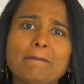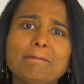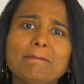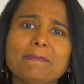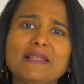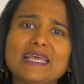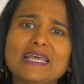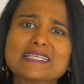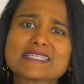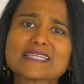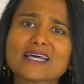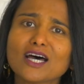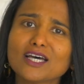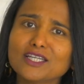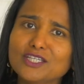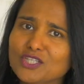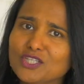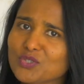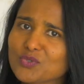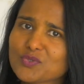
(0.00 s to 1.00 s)
Place
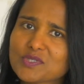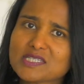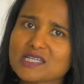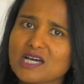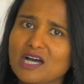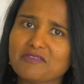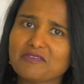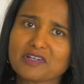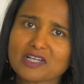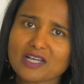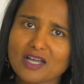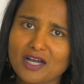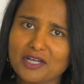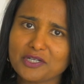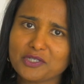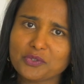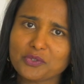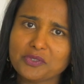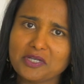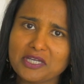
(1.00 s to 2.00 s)
unused
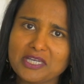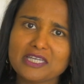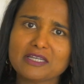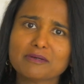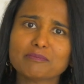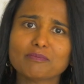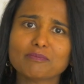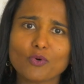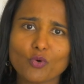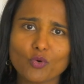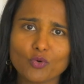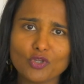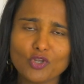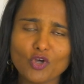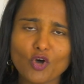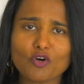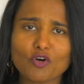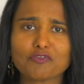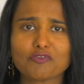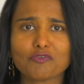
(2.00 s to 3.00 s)
avocado in a bowl
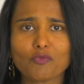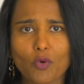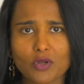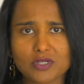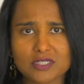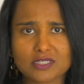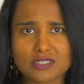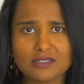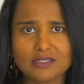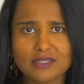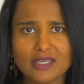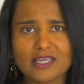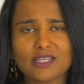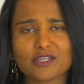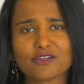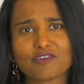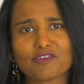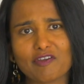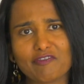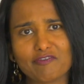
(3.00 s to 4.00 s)
of water in
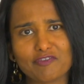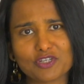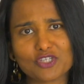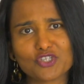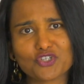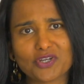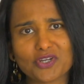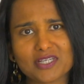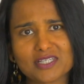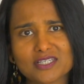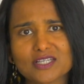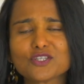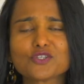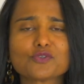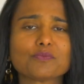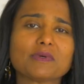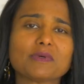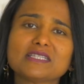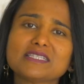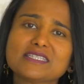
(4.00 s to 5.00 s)
a refrigerator
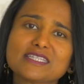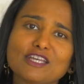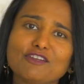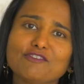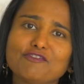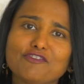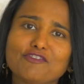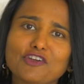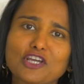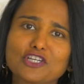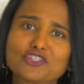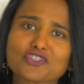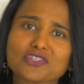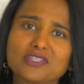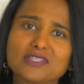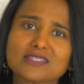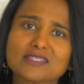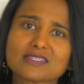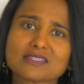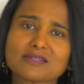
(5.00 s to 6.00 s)
to maintain
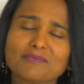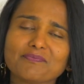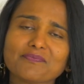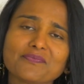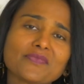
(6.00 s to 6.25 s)
freshness.